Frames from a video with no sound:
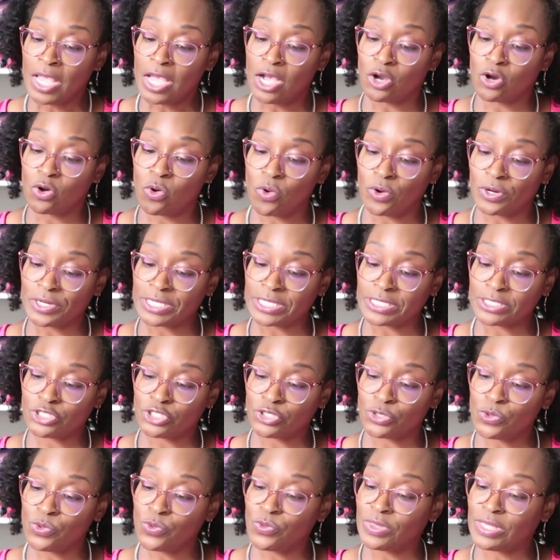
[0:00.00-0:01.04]
According
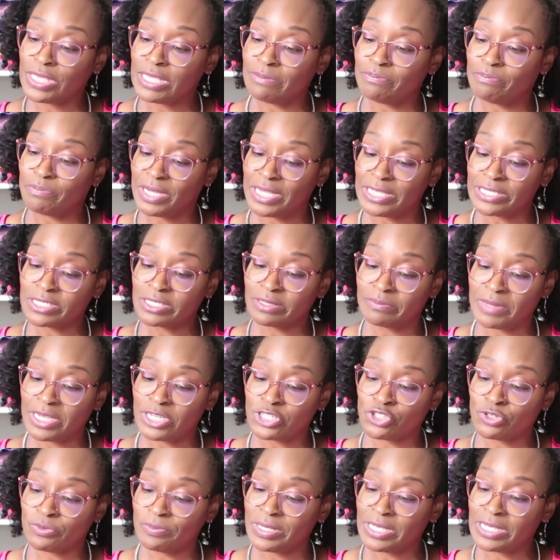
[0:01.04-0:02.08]
to the bust
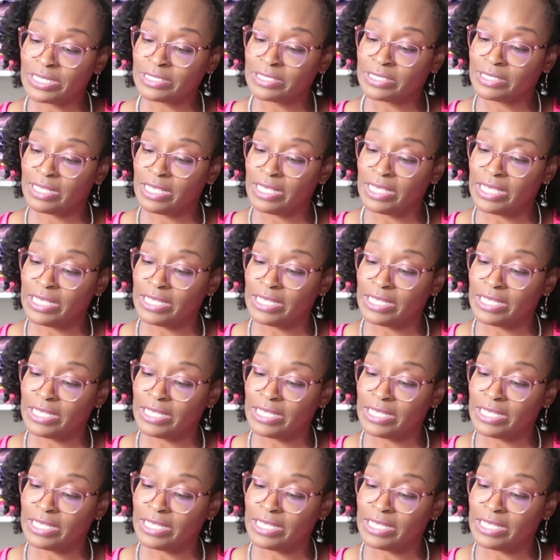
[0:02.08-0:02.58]
measurements,